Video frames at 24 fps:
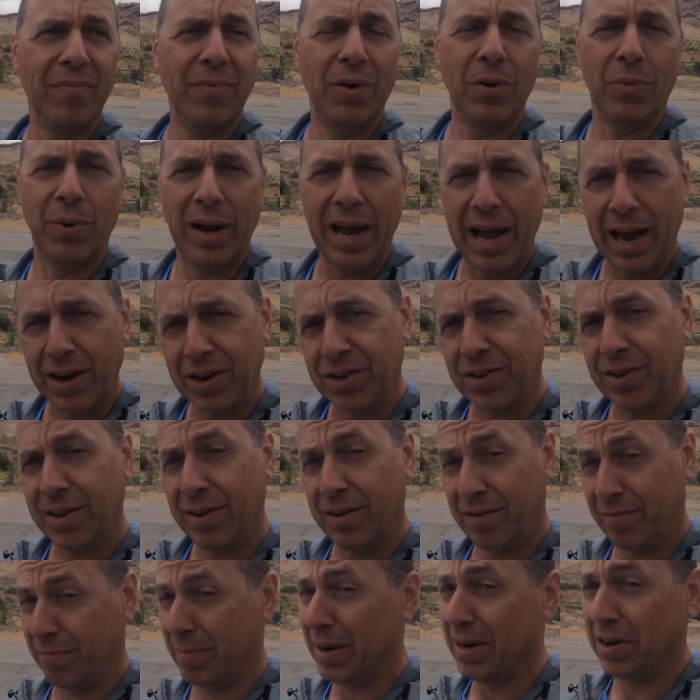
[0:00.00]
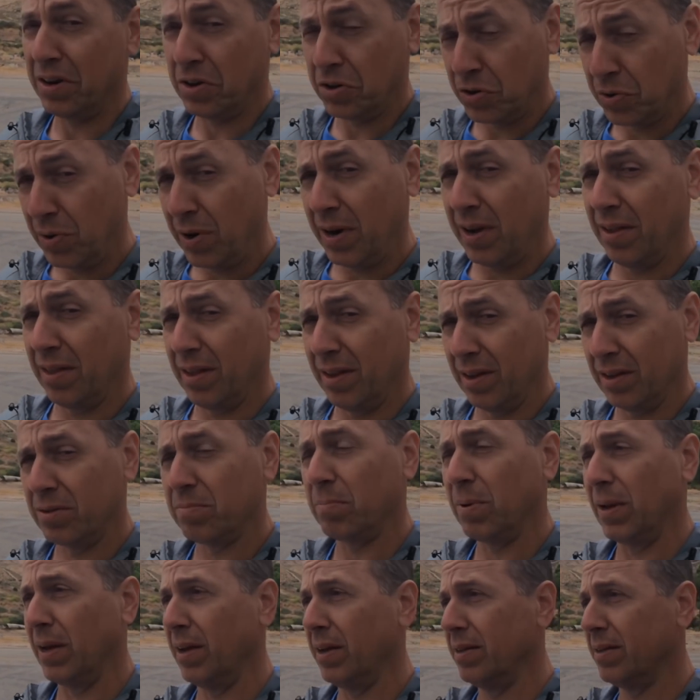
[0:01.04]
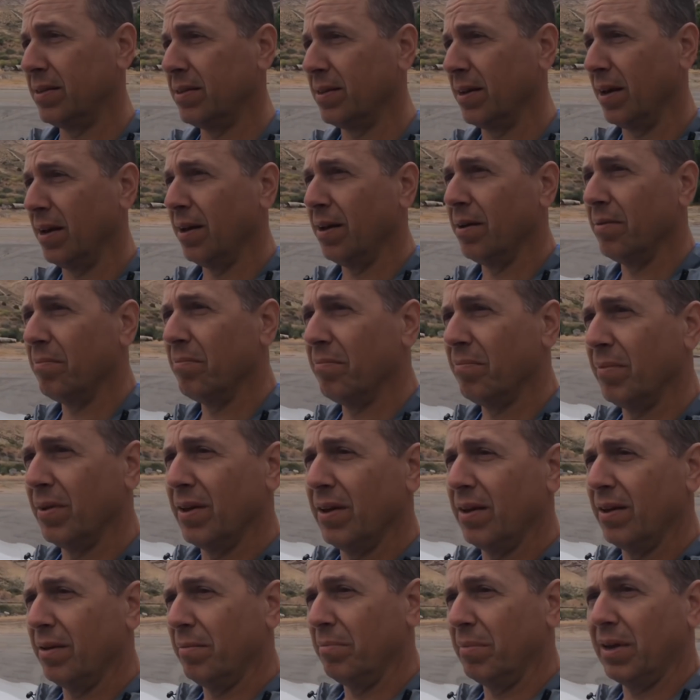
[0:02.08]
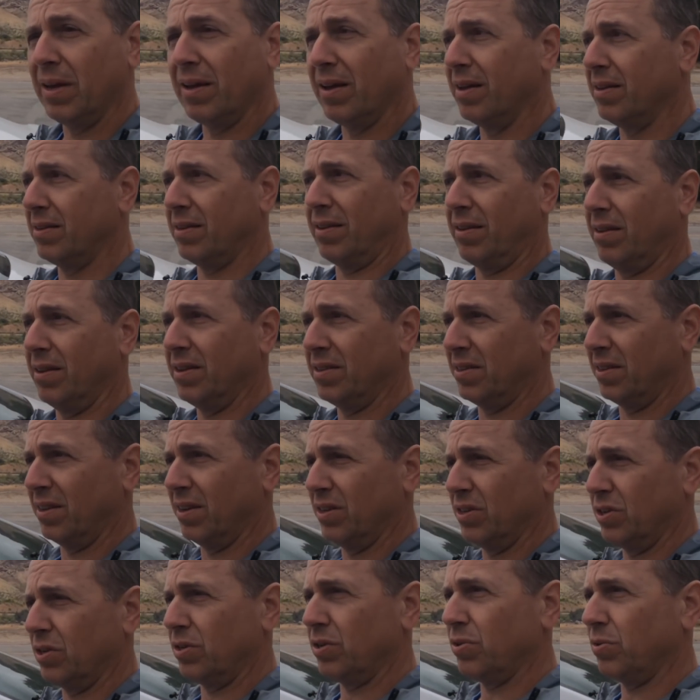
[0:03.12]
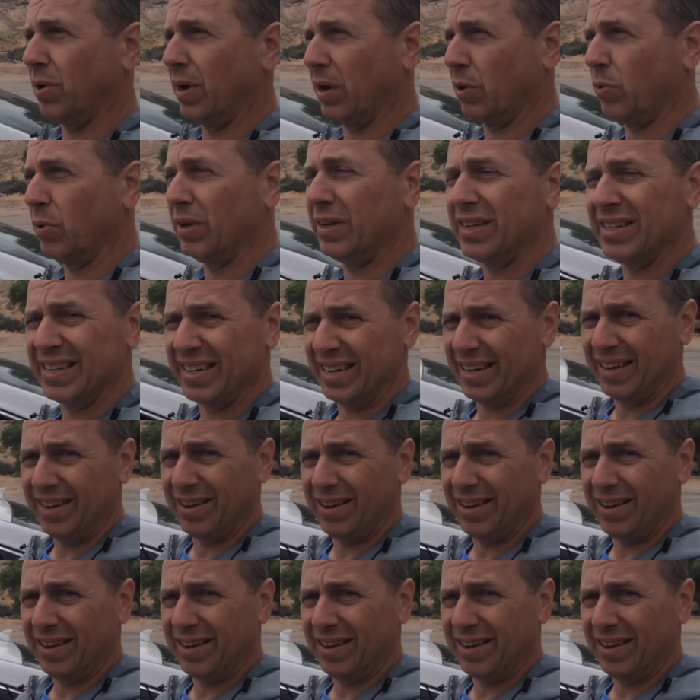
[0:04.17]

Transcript: We actually have been enjoying this place because of this tranquility,